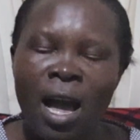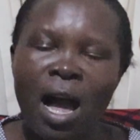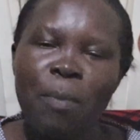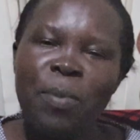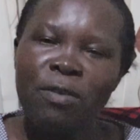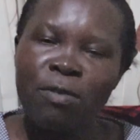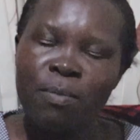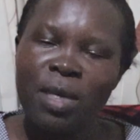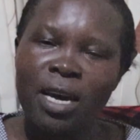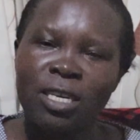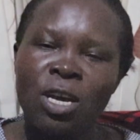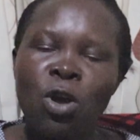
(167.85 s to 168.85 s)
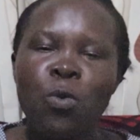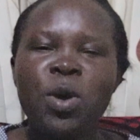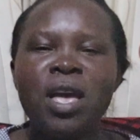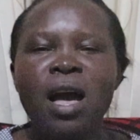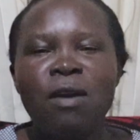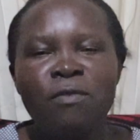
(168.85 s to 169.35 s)
Apart from that,
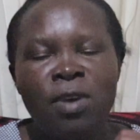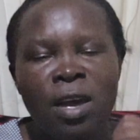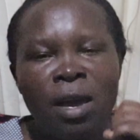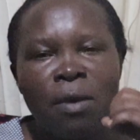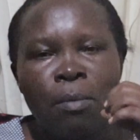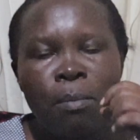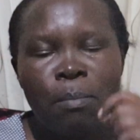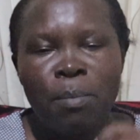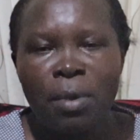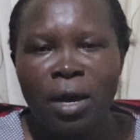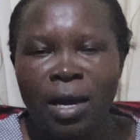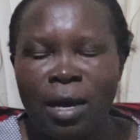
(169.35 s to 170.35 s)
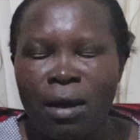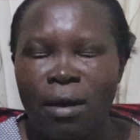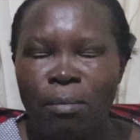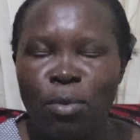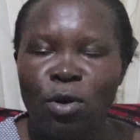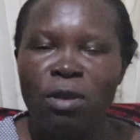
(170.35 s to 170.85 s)
we have
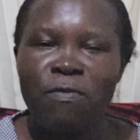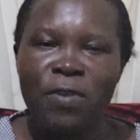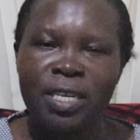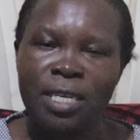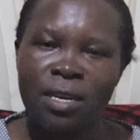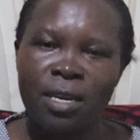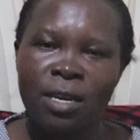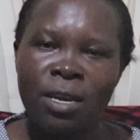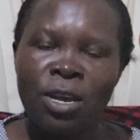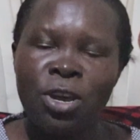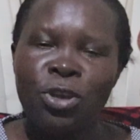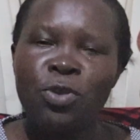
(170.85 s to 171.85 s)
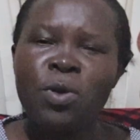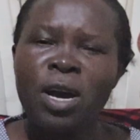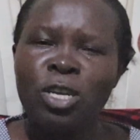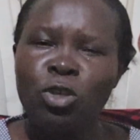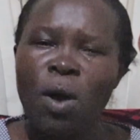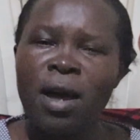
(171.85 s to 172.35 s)
bull fattening. You
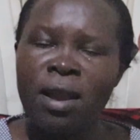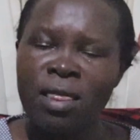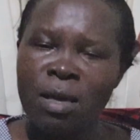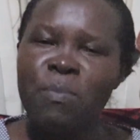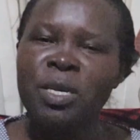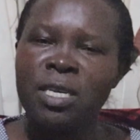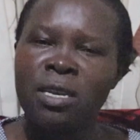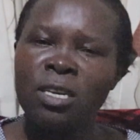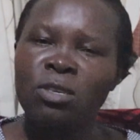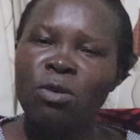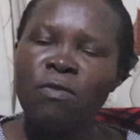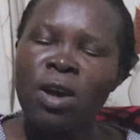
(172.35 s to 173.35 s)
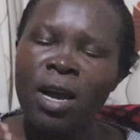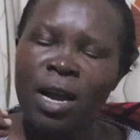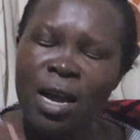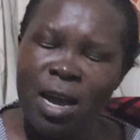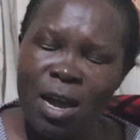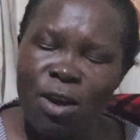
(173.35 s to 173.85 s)
can do another business of
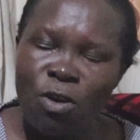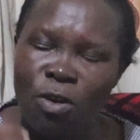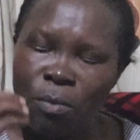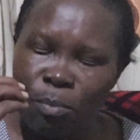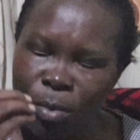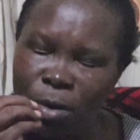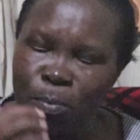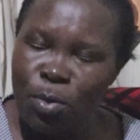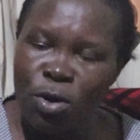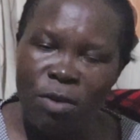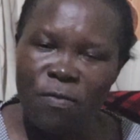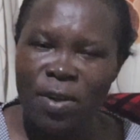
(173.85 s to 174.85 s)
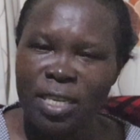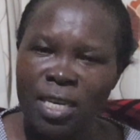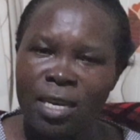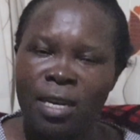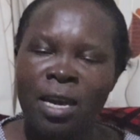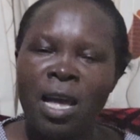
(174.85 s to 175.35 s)
cow bull
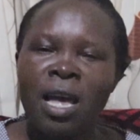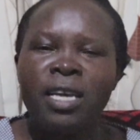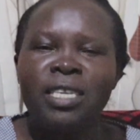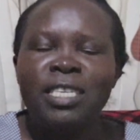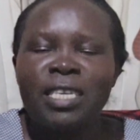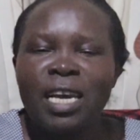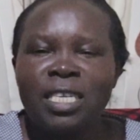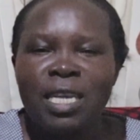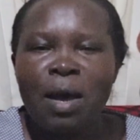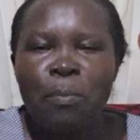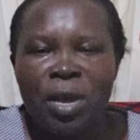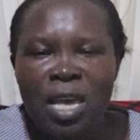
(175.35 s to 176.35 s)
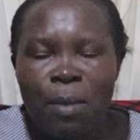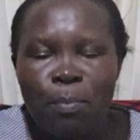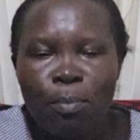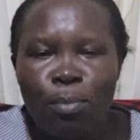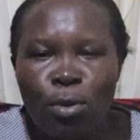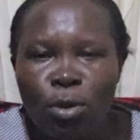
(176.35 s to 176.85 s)
fattening. Just
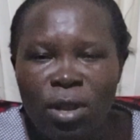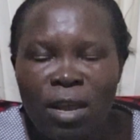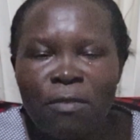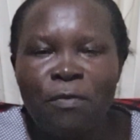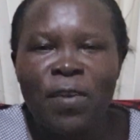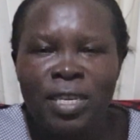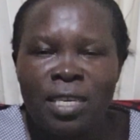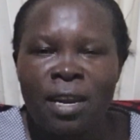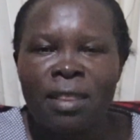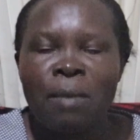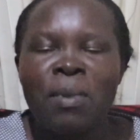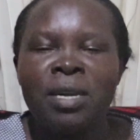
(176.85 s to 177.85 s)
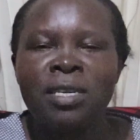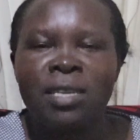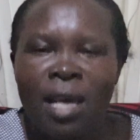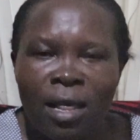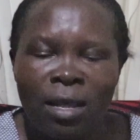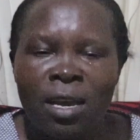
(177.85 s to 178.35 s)
keep bull, fatten them and
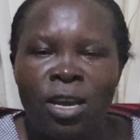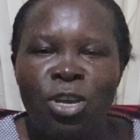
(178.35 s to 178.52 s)
sell.